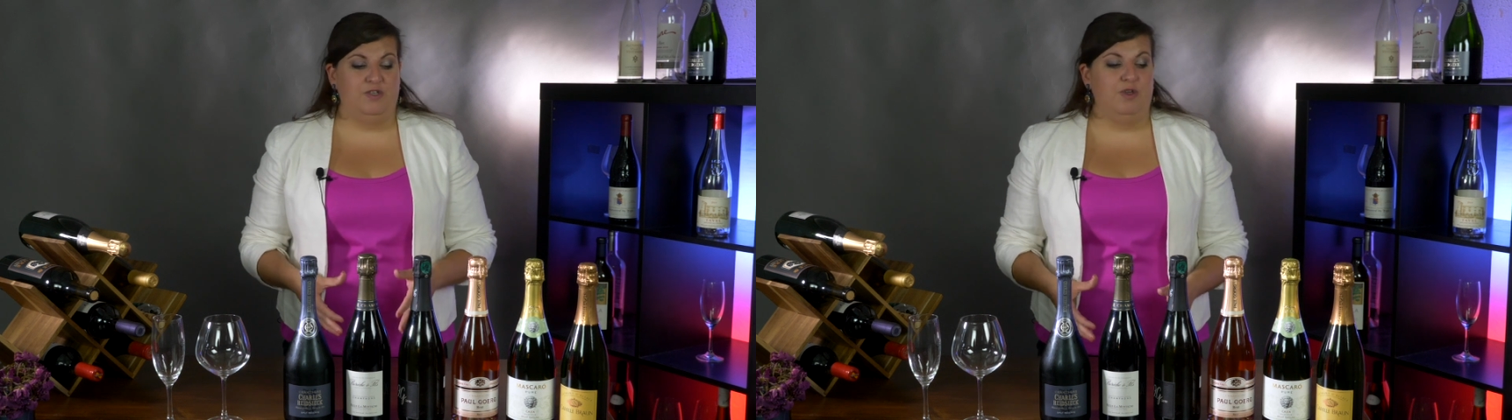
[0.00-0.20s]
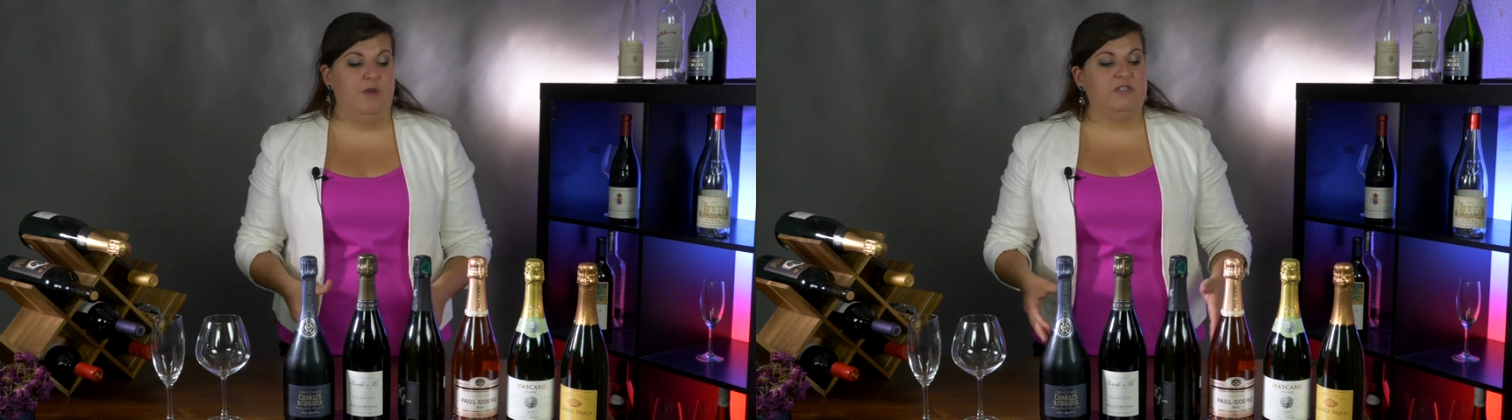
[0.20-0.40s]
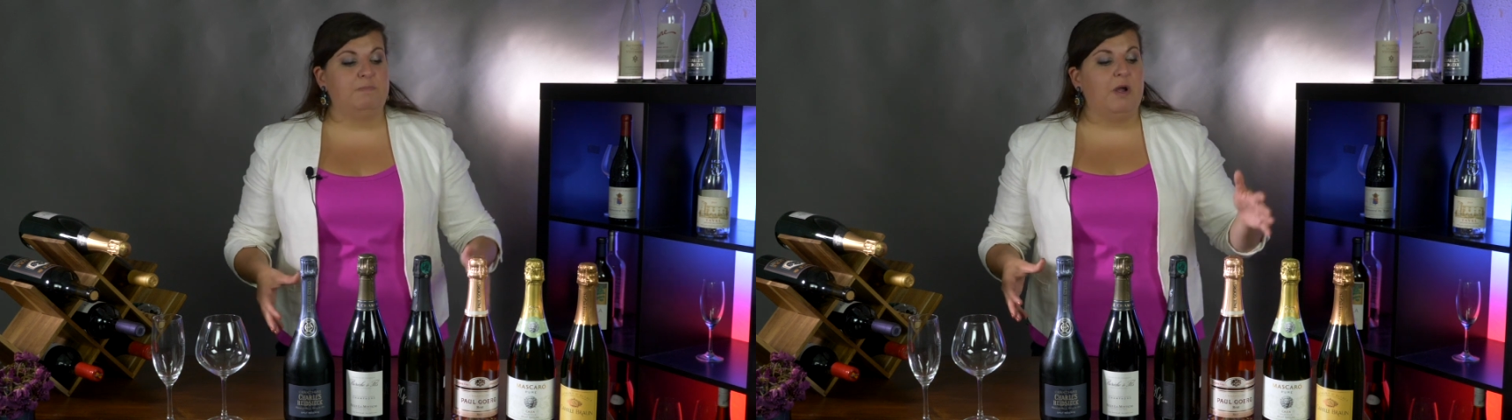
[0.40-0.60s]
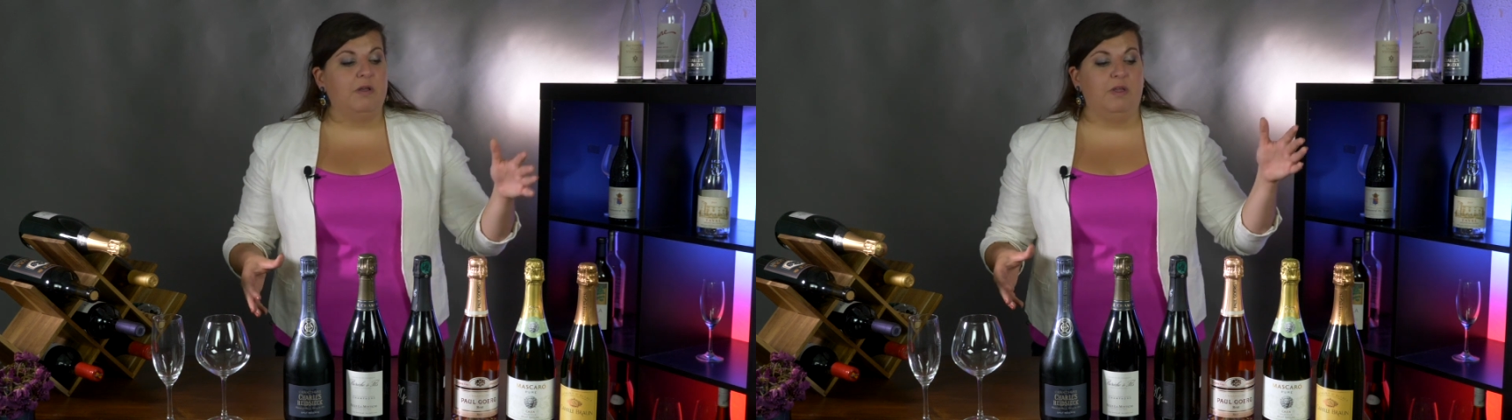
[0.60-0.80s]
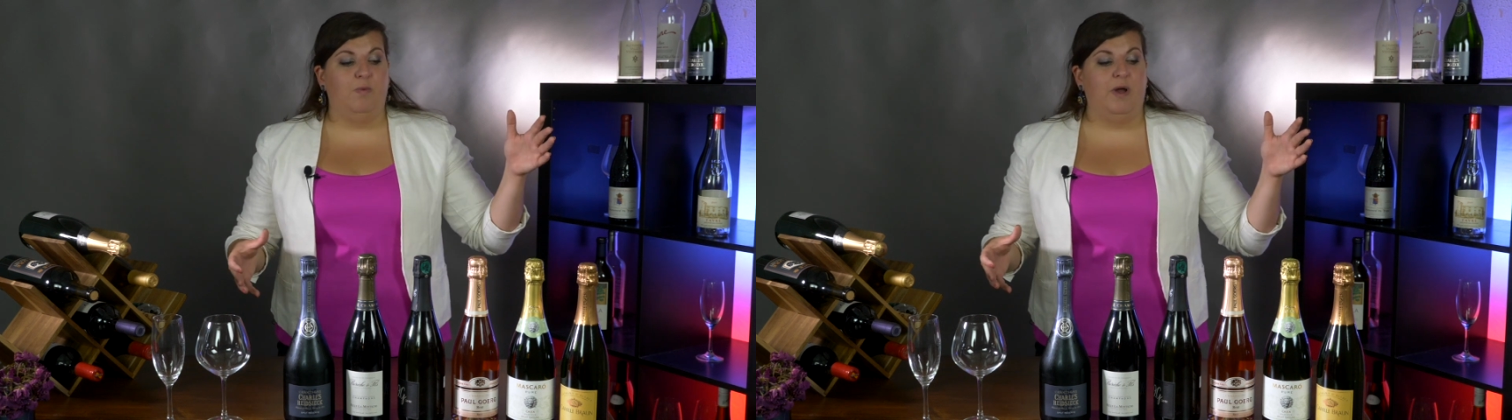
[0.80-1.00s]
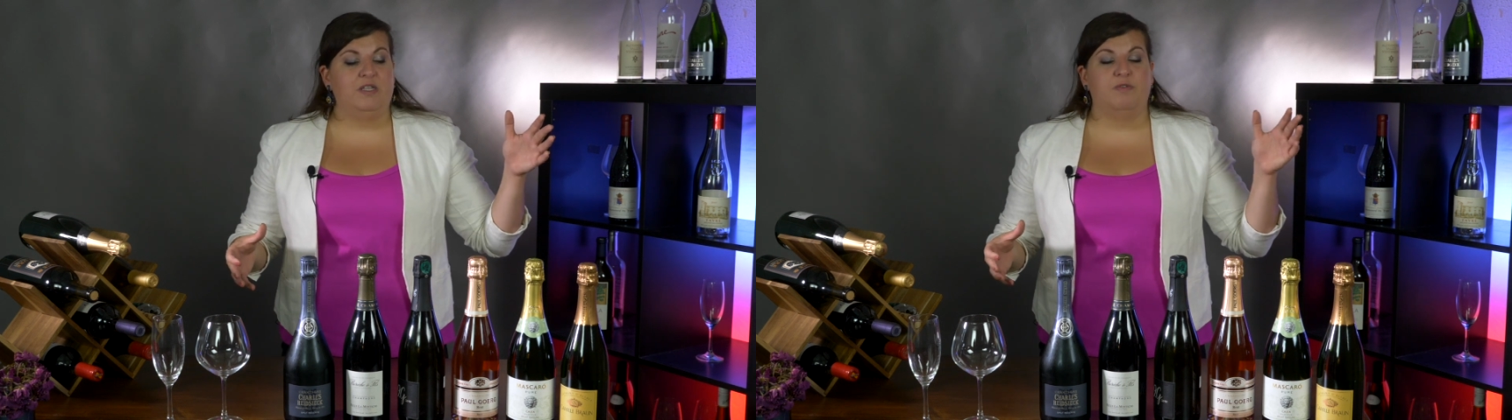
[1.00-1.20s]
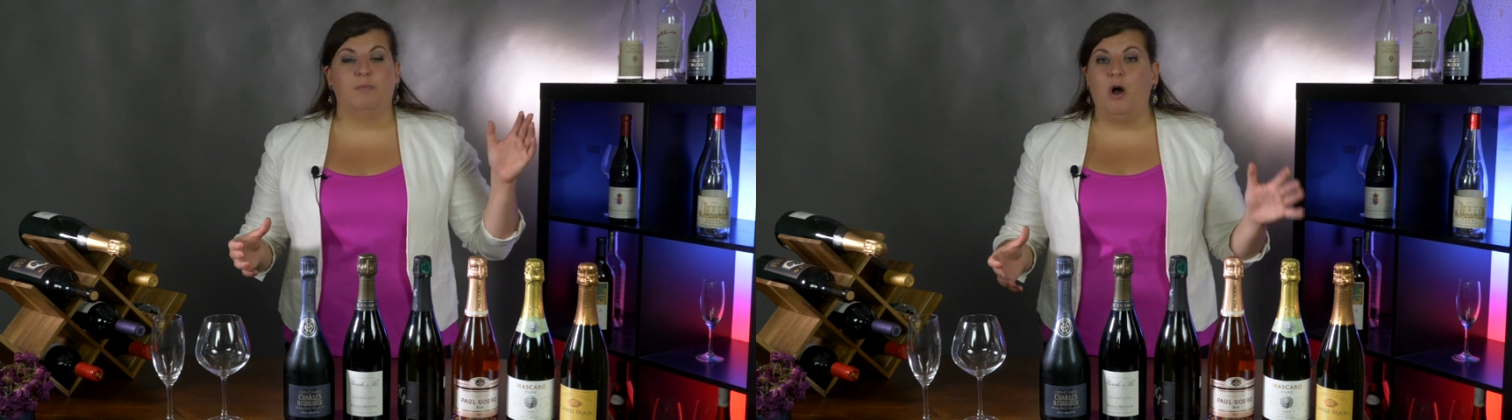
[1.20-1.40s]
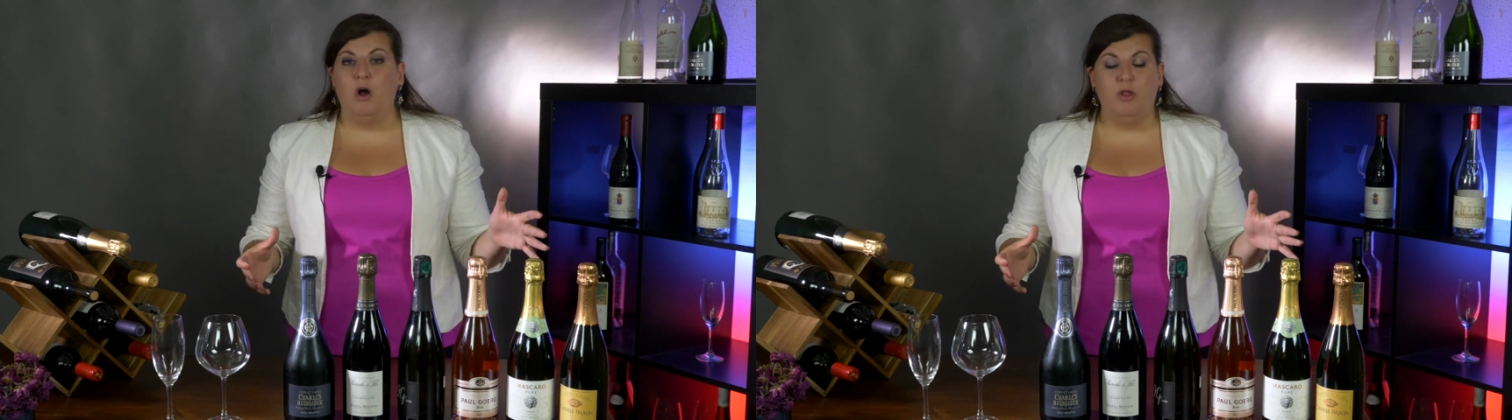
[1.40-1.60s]
So you have sparkling wines
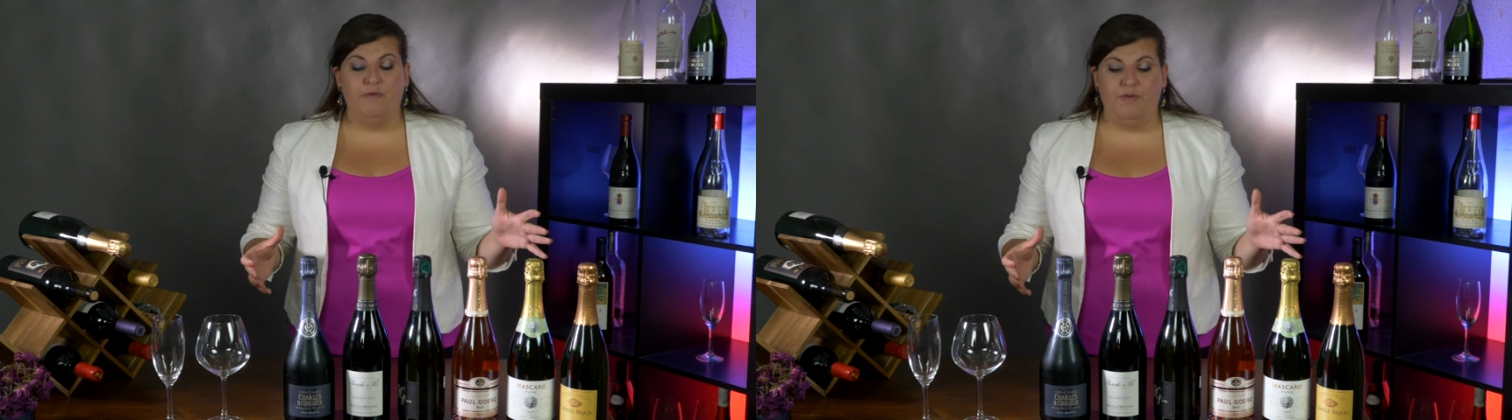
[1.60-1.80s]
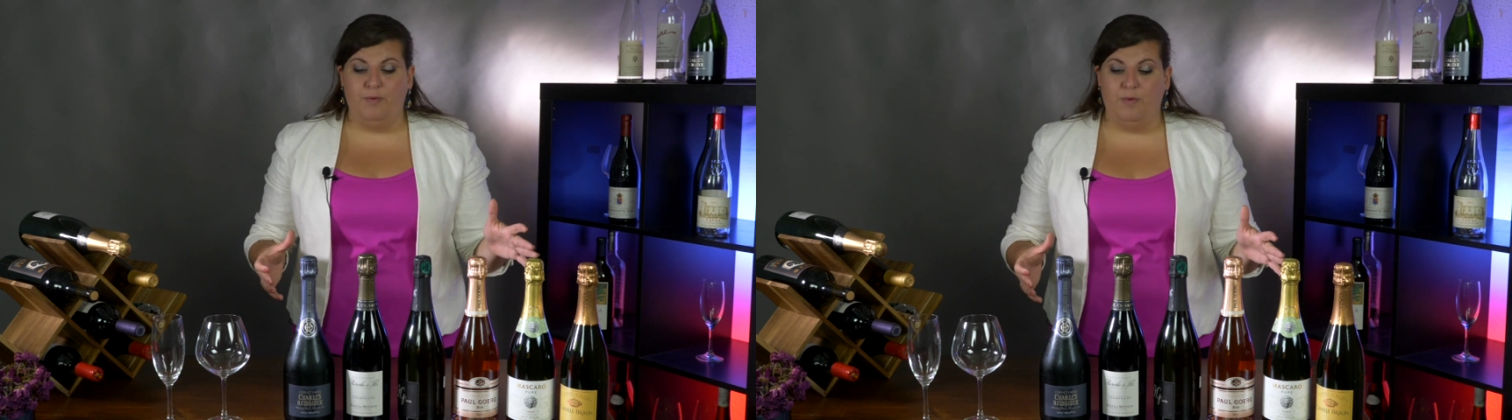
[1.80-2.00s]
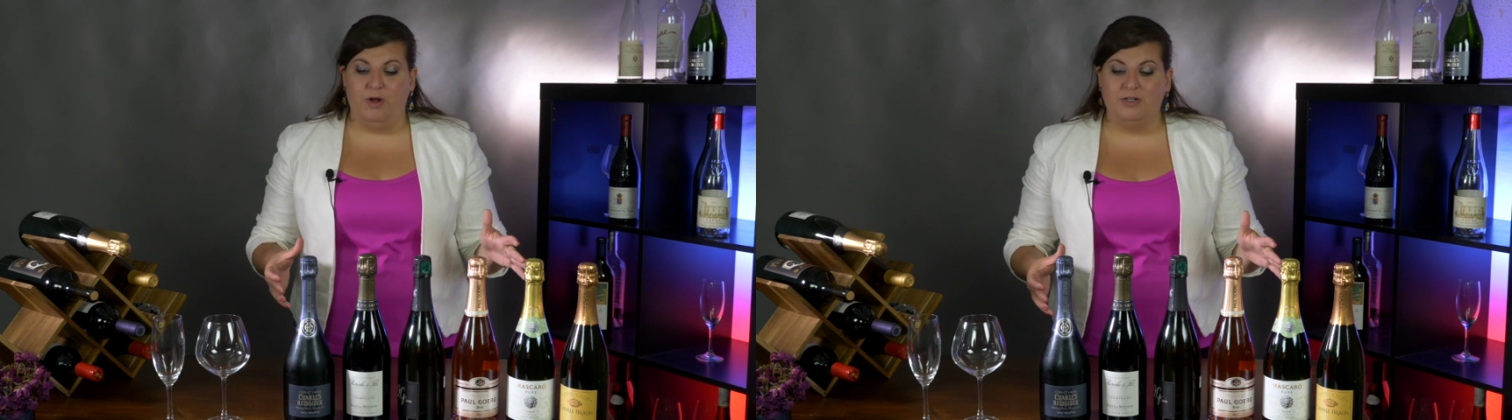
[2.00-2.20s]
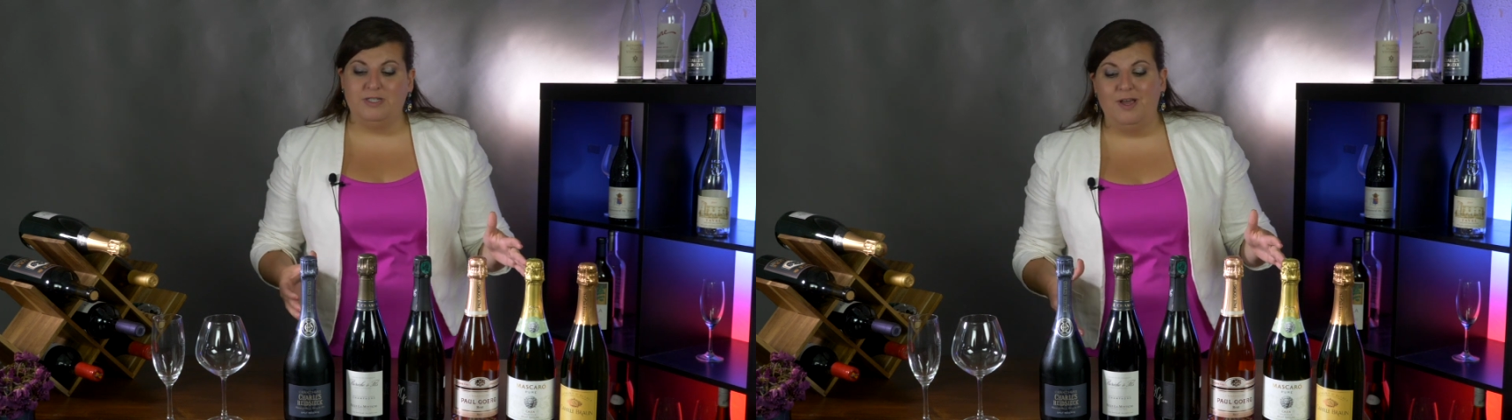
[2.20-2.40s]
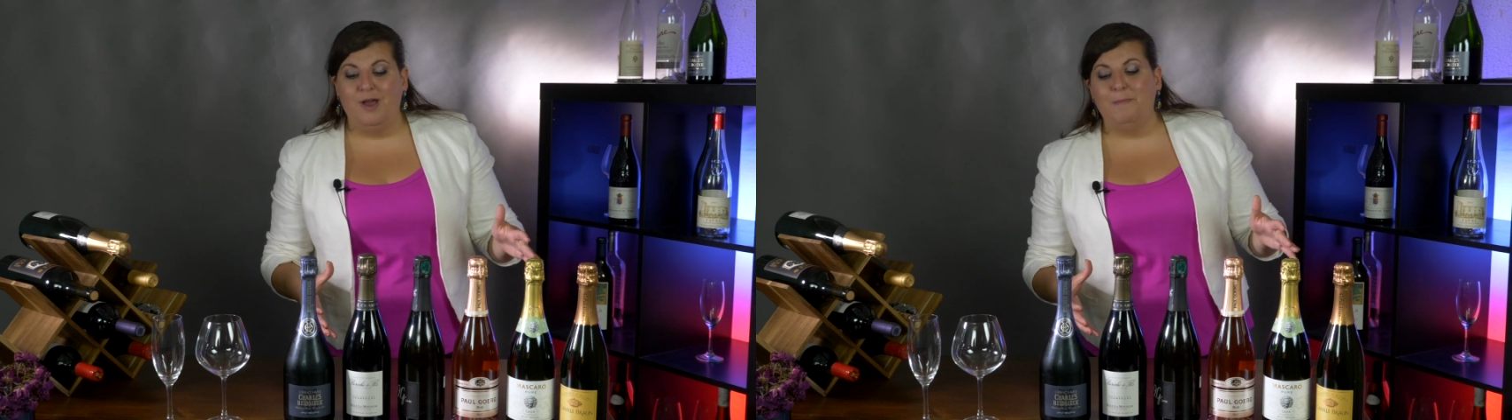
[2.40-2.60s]
from all over the world,